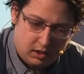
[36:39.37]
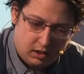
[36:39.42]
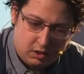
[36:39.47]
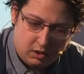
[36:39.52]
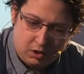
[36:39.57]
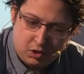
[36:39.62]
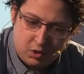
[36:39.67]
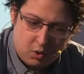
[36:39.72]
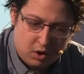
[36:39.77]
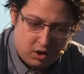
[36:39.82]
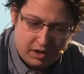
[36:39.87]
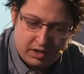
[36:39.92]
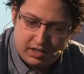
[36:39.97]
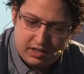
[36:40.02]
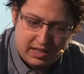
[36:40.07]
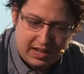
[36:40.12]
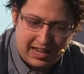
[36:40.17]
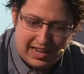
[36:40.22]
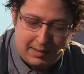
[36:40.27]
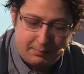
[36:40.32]
you only need
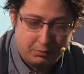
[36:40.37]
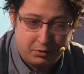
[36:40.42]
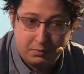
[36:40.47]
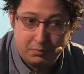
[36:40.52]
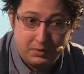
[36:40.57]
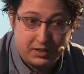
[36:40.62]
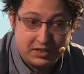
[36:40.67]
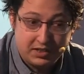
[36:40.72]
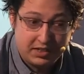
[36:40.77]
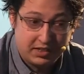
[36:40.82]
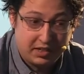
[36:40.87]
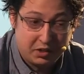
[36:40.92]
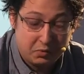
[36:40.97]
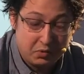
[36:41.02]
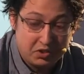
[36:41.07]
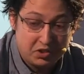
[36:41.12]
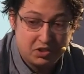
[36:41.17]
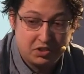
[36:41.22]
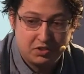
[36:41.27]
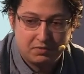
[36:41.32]
a laptop, basically,
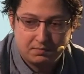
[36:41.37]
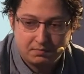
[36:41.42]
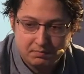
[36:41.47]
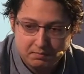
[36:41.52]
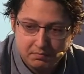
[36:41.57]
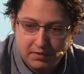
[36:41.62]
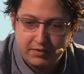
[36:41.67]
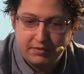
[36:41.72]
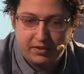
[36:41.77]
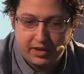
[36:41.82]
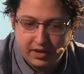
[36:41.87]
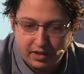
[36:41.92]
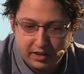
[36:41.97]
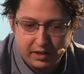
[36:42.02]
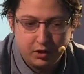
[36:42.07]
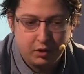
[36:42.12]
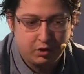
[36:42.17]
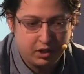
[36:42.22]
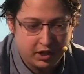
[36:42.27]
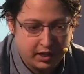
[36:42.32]
which is a
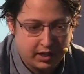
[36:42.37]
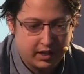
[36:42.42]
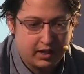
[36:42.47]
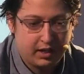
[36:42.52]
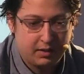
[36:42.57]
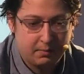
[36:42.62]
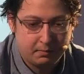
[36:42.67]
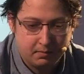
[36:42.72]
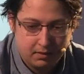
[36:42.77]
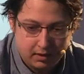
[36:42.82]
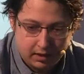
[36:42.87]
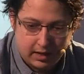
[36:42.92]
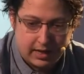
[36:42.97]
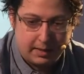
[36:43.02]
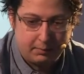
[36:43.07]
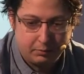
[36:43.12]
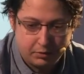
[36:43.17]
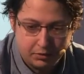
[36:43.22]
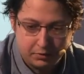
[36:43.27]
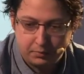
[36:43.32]
fairly okay
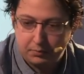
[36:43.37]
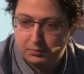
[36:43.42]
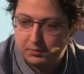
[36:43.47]
laptop.